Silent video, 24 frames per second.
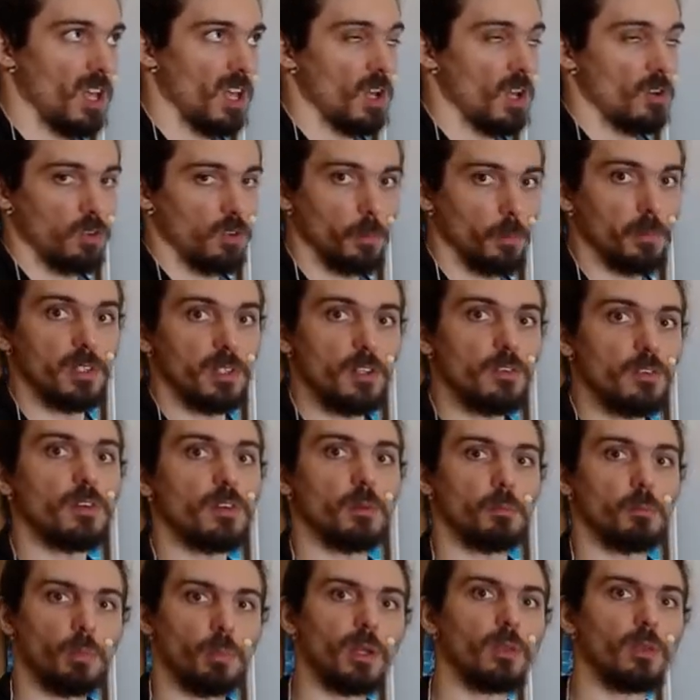from a different
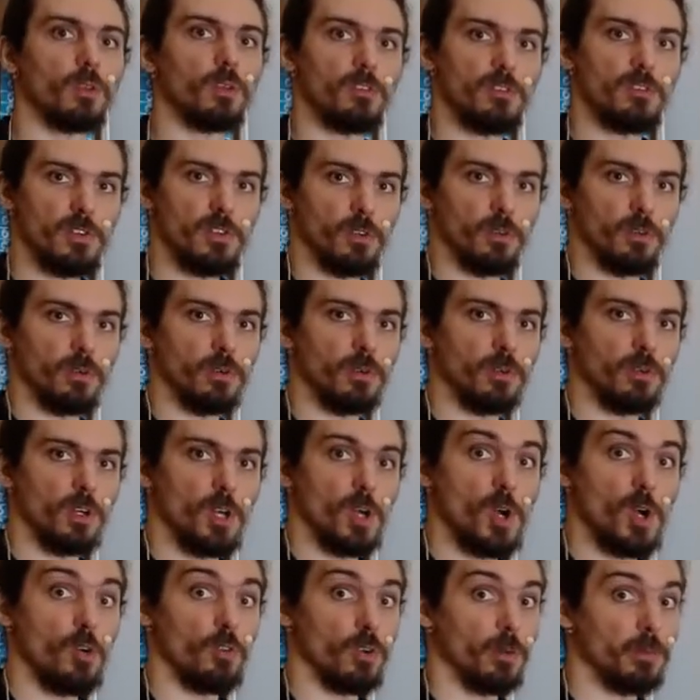point of view,
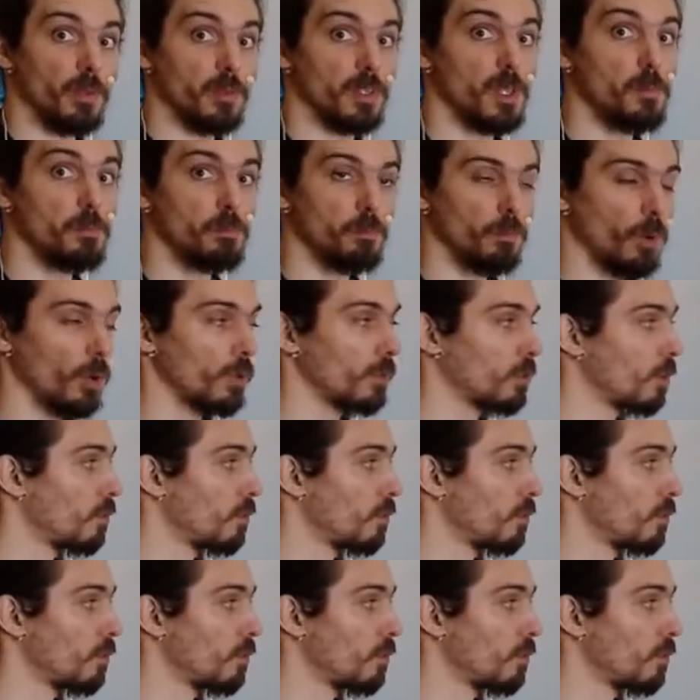from the tip point of